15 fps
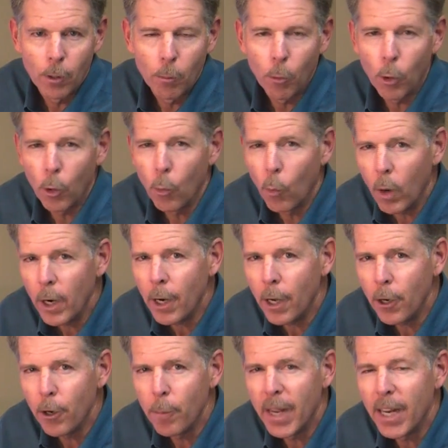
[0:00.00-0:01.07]
More than
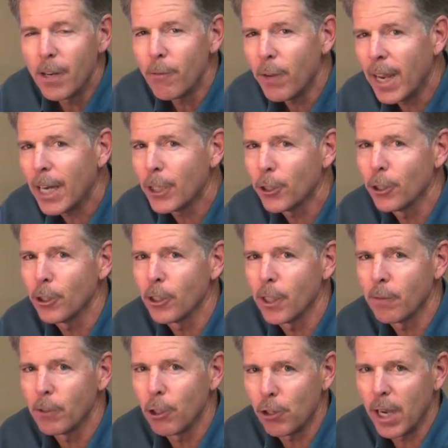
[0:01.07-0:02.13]
100 manufacturers
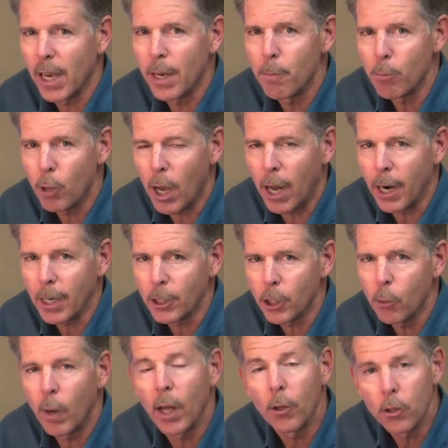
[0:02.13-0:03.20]
have designed products
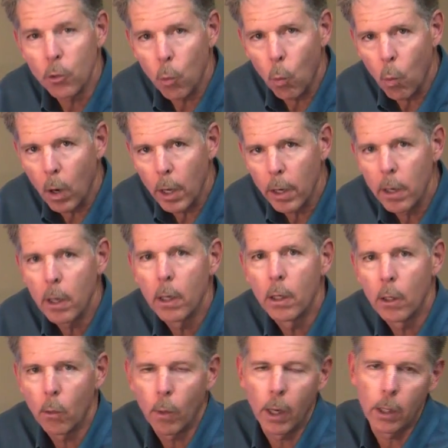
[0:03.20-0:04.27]
around this
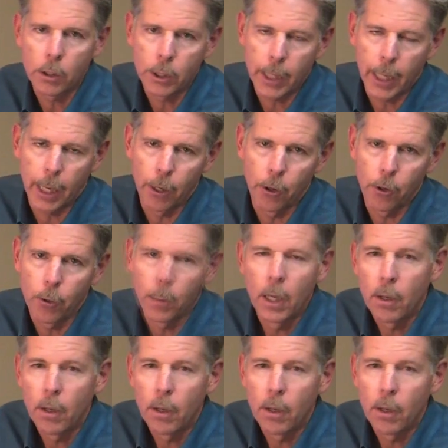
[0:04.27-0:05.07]
one wireless standard.